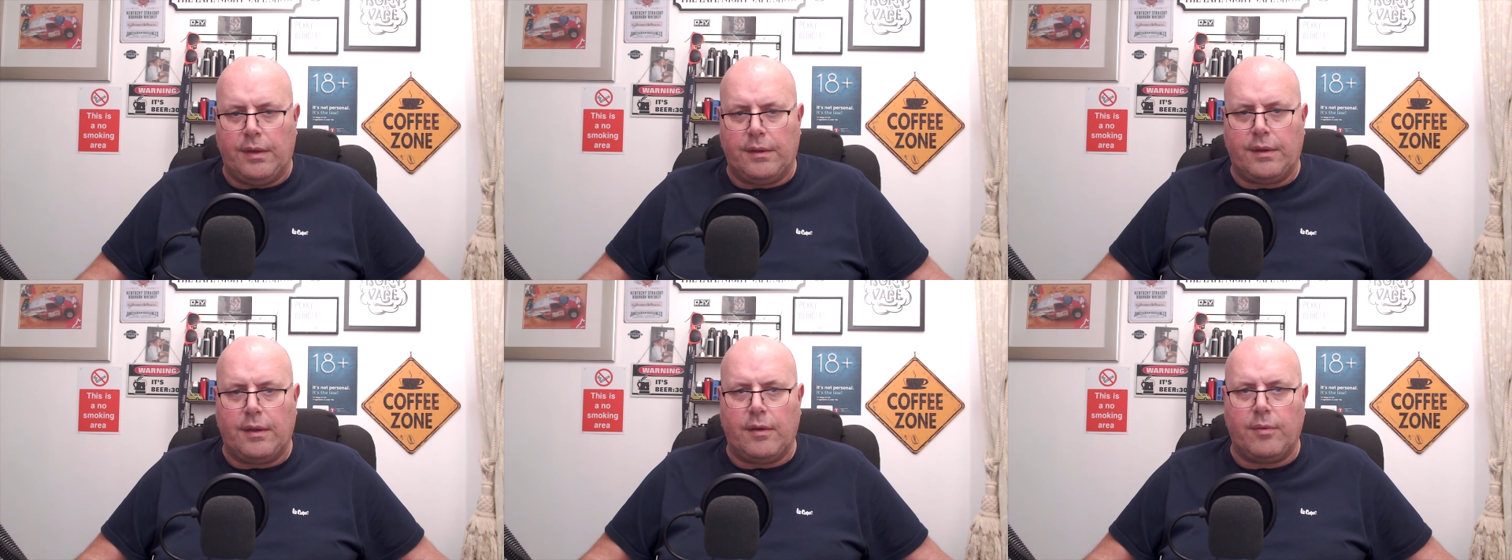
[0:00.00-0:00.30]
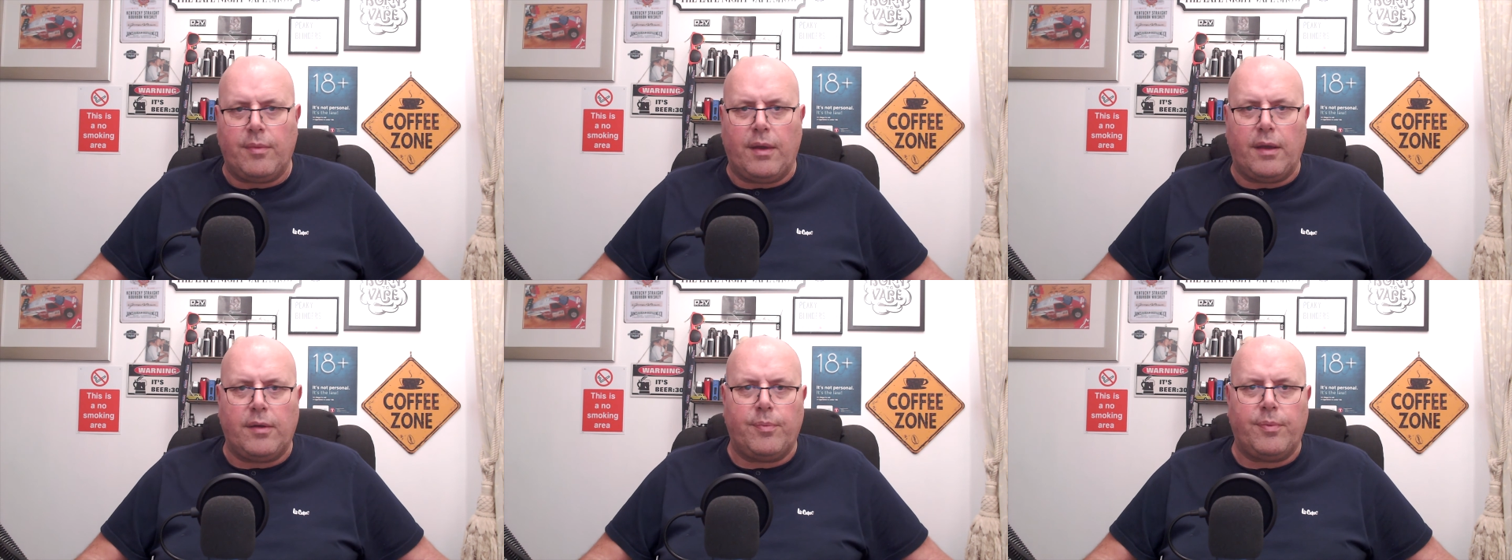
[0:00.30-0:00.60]
Now, in
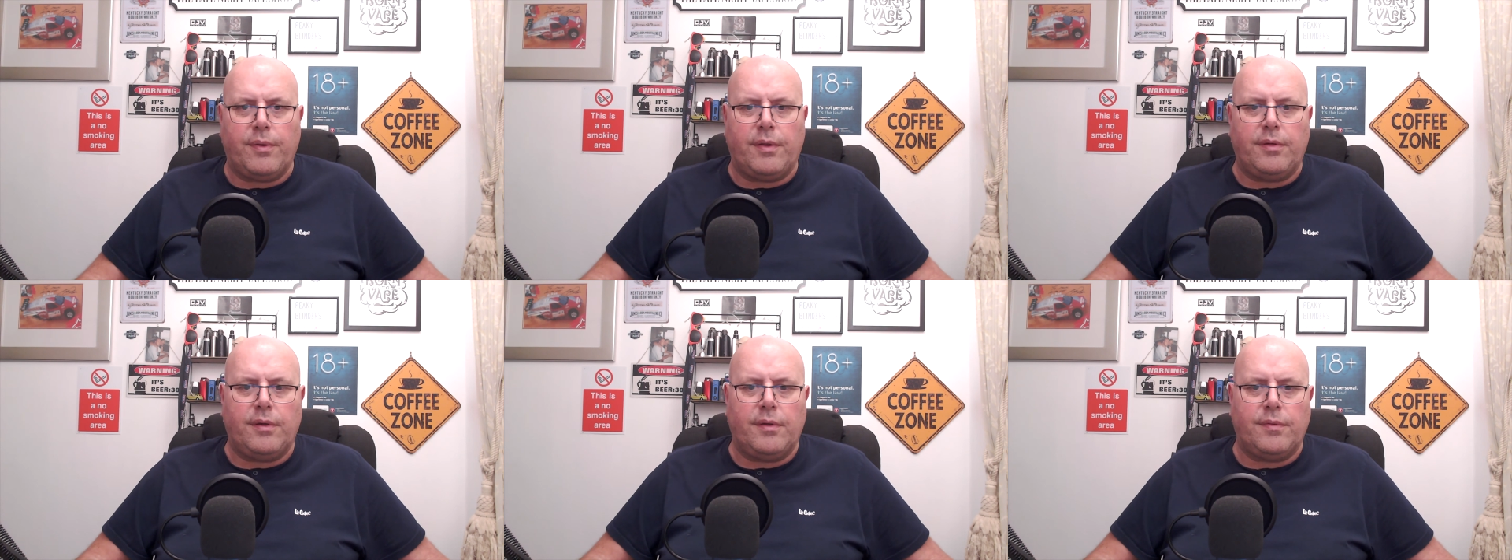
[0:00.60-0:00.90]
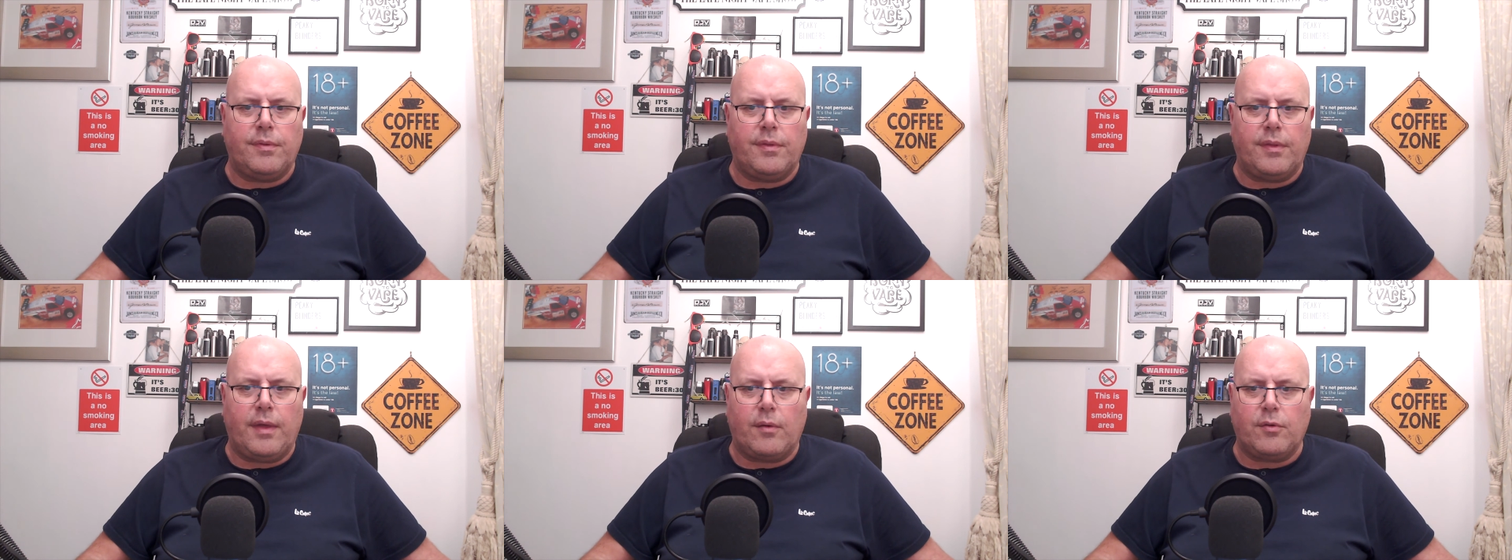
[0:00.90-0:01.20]
my
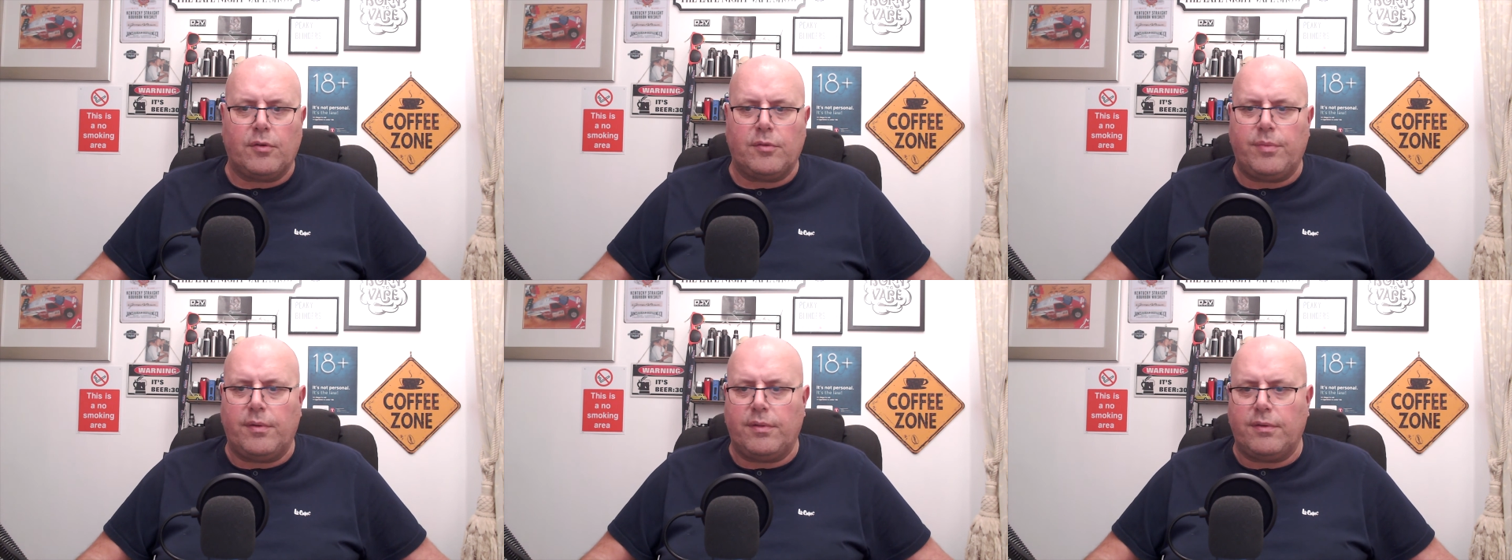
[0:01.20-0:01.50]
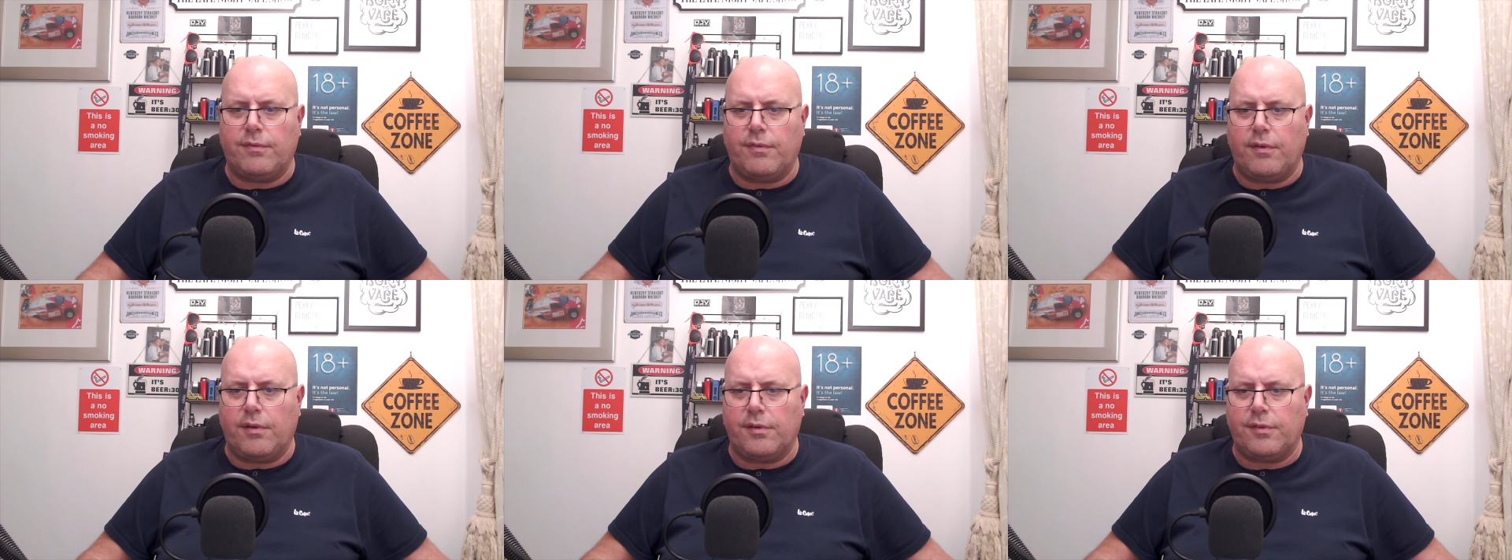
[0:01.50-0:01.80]
opinion, that would be the
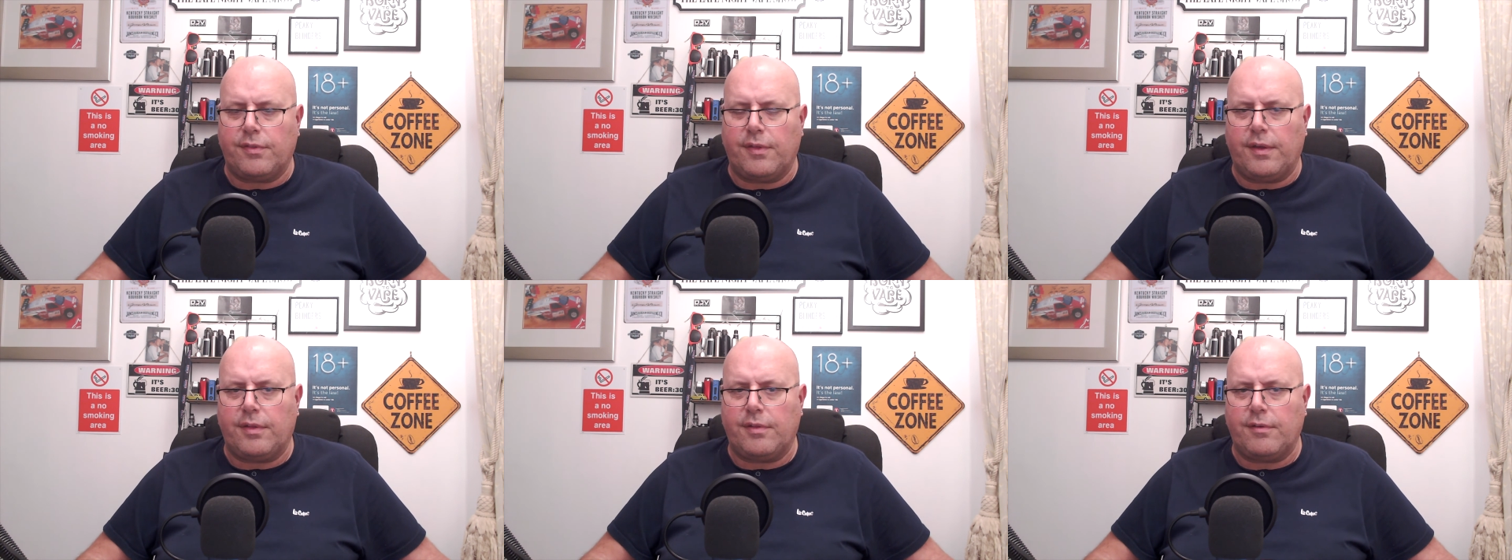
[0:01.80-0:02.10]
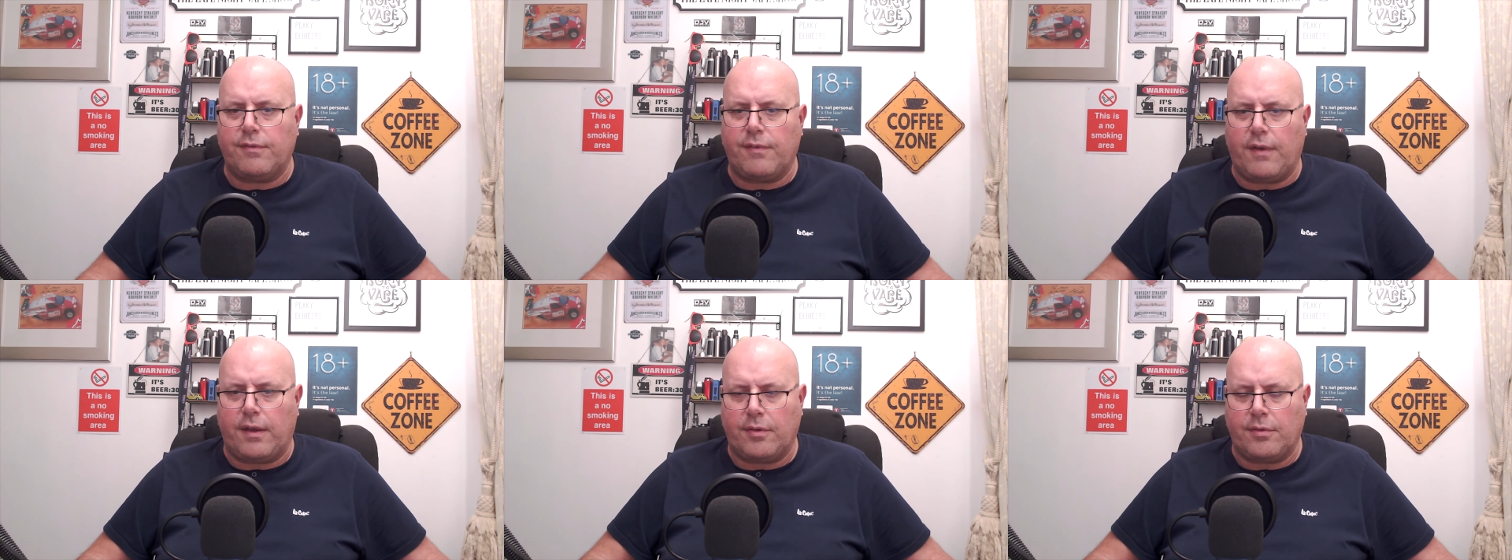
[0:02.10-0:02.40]
first thing to
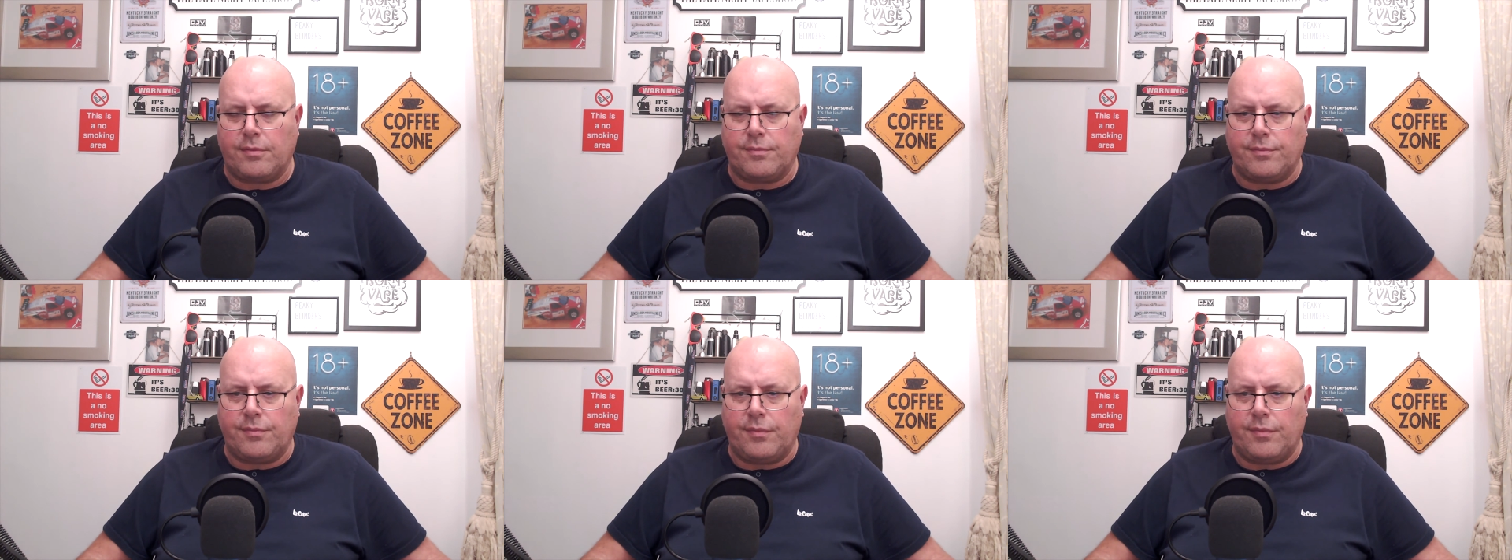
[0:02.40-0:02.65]
fail.